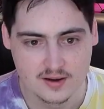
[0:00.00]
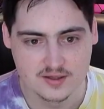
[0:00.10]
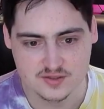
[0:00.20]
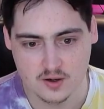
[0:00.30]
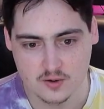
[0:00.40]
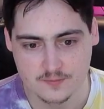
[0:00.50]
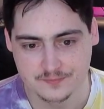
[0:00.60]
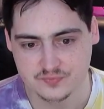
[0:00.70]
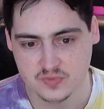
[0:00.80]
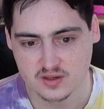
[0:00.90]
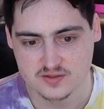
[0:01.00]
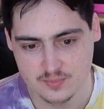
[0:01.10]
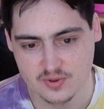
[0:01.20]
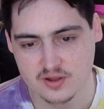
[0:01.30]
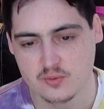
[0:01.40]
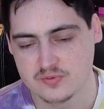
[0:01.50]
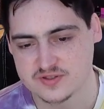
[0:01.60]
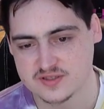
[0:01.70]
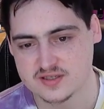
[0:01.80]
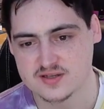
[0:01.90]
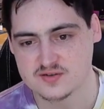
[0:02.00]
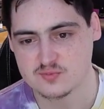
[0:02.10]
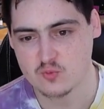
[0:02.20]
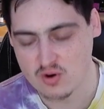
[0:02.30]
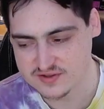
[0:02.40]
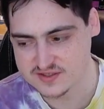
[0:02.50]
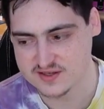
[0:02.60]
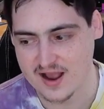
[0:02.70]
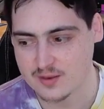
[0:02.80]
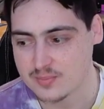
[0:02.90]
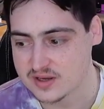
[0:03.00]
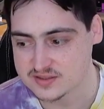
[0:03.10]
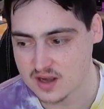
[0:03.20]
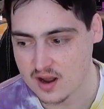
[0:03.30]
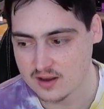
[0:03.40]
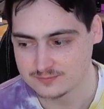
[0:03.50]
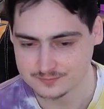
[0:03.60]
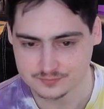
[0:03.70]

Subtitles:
So typically what we see is one stack being taught,